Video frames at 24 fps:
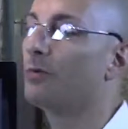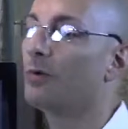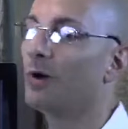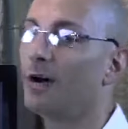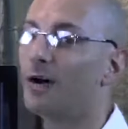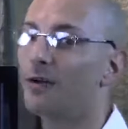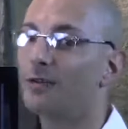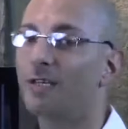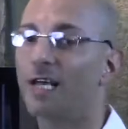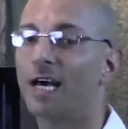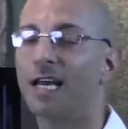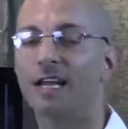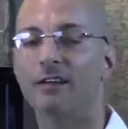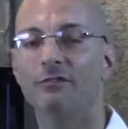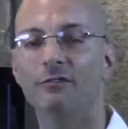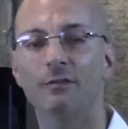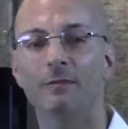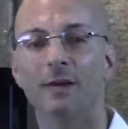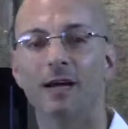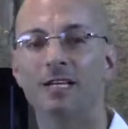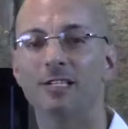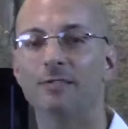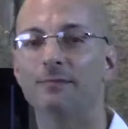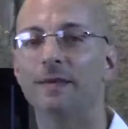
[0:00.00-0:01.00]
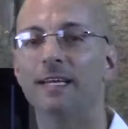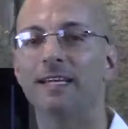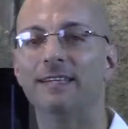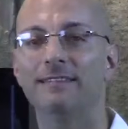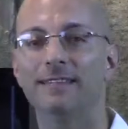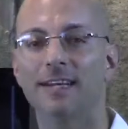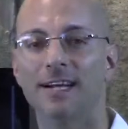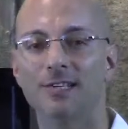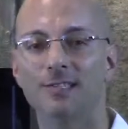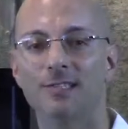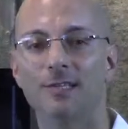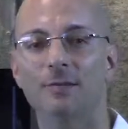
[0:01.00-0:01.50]
Well, not everybody's being
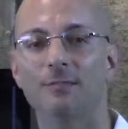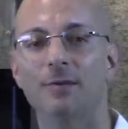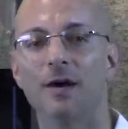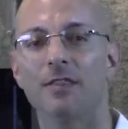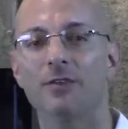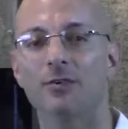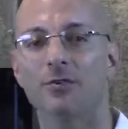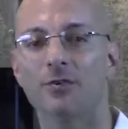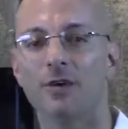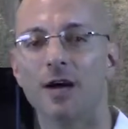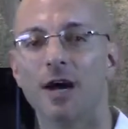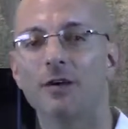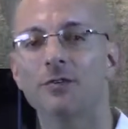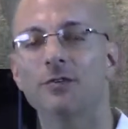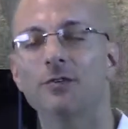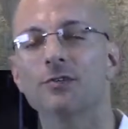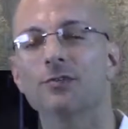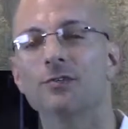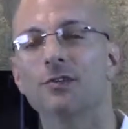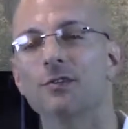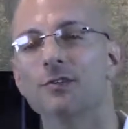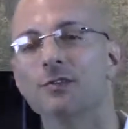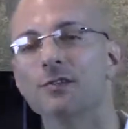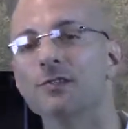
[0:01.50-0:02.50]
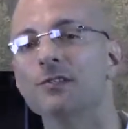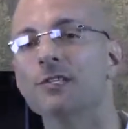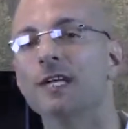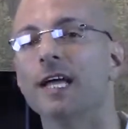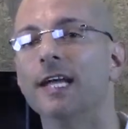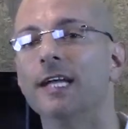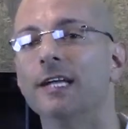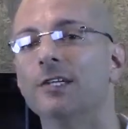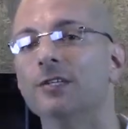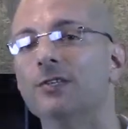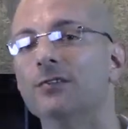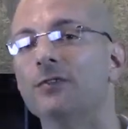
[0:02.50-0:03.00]
tested by their doctor, so they're
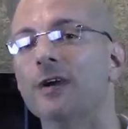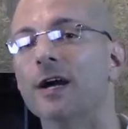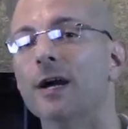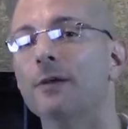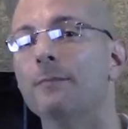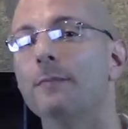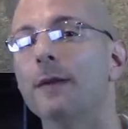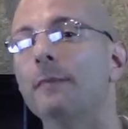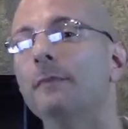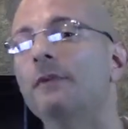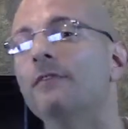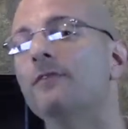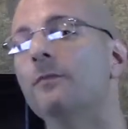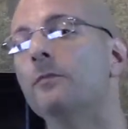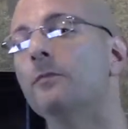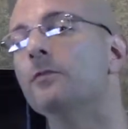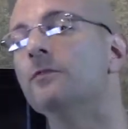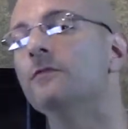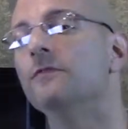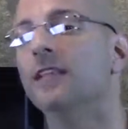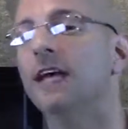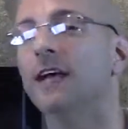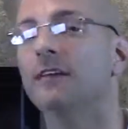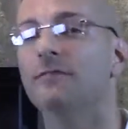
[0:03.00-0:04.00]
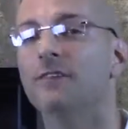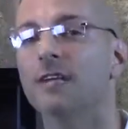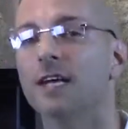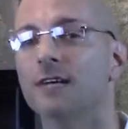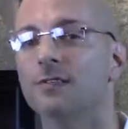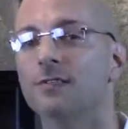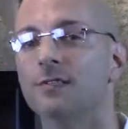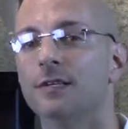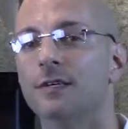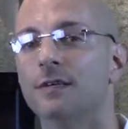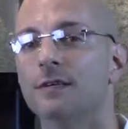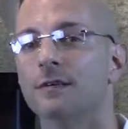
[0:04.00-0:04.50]
saying it's rare, maybe from who they've
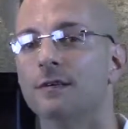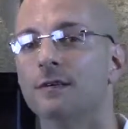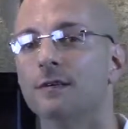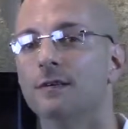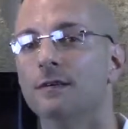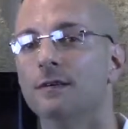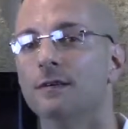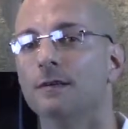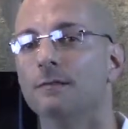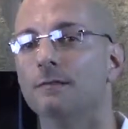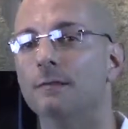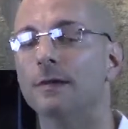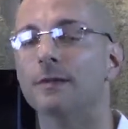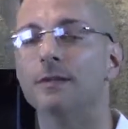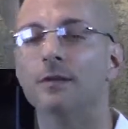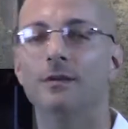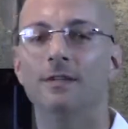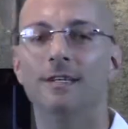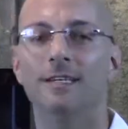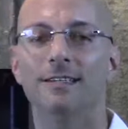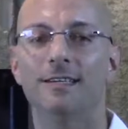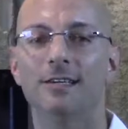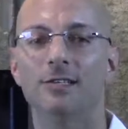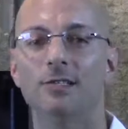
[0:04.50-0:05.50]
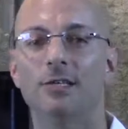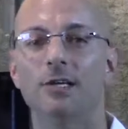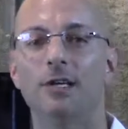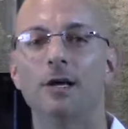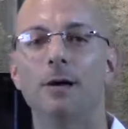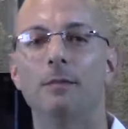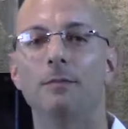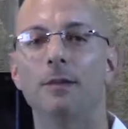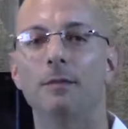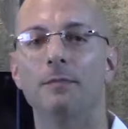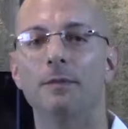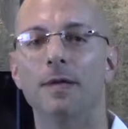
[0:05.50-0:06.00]
tested. Maybe they only tested a
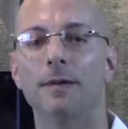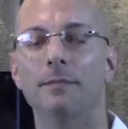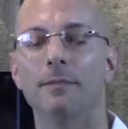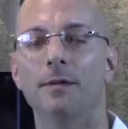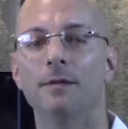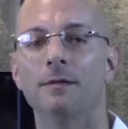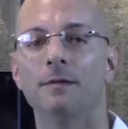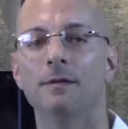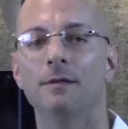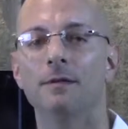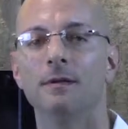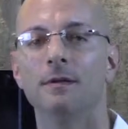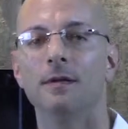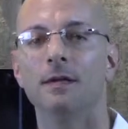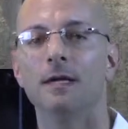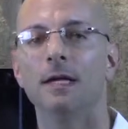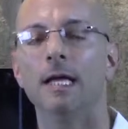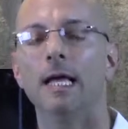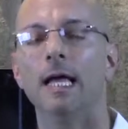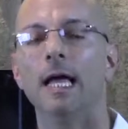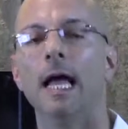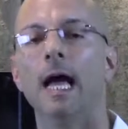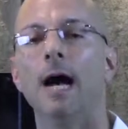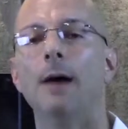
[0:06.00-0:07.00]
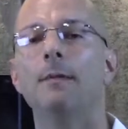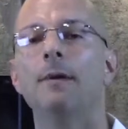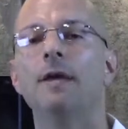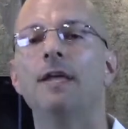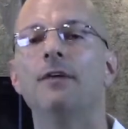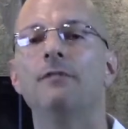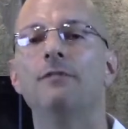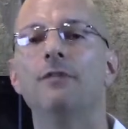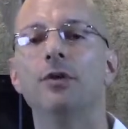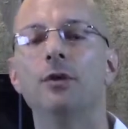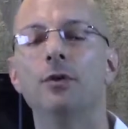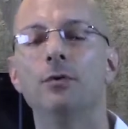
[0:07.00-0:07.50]
couple of people. How many
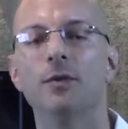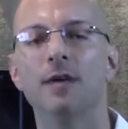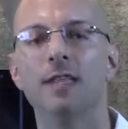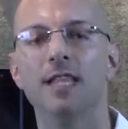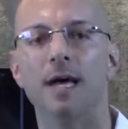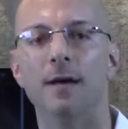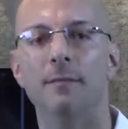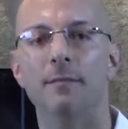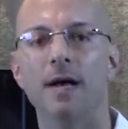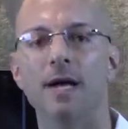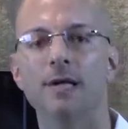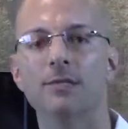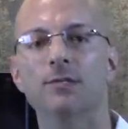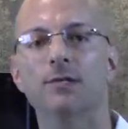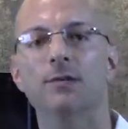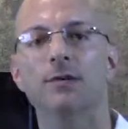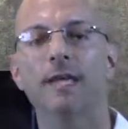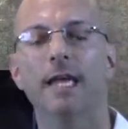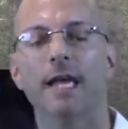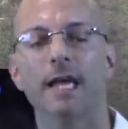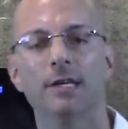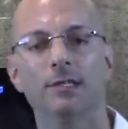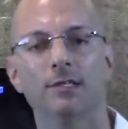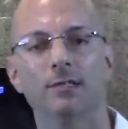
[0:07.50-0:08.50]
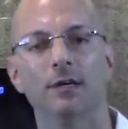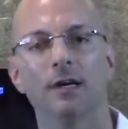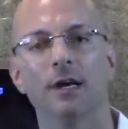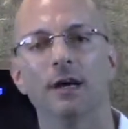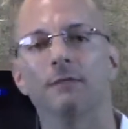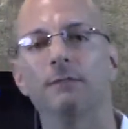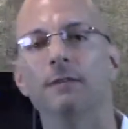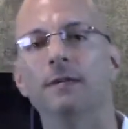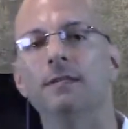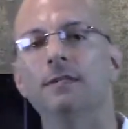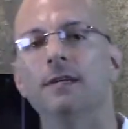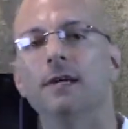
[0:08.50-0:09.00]
of you with MS or cancer
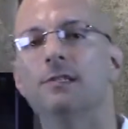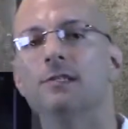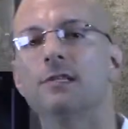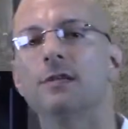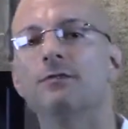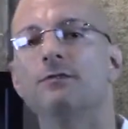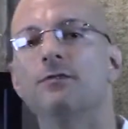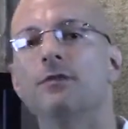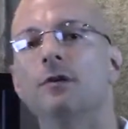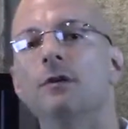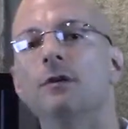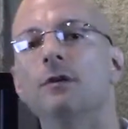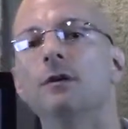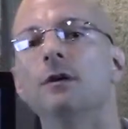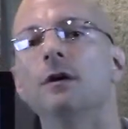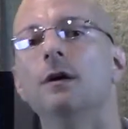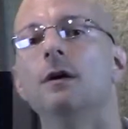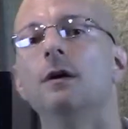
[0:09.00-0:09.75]
have been tested for